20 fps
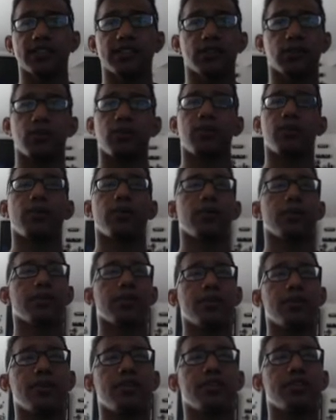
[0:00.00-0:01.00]

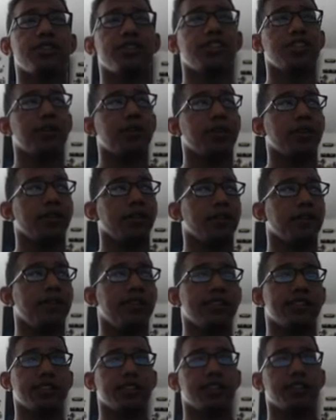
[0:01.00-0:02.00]
or jump on the
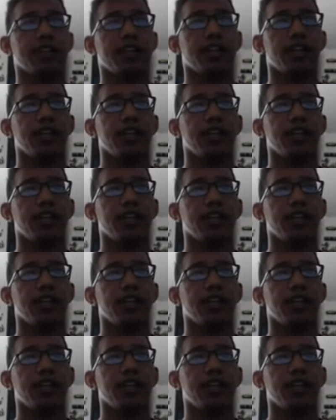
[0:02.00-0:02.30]
Featsing train.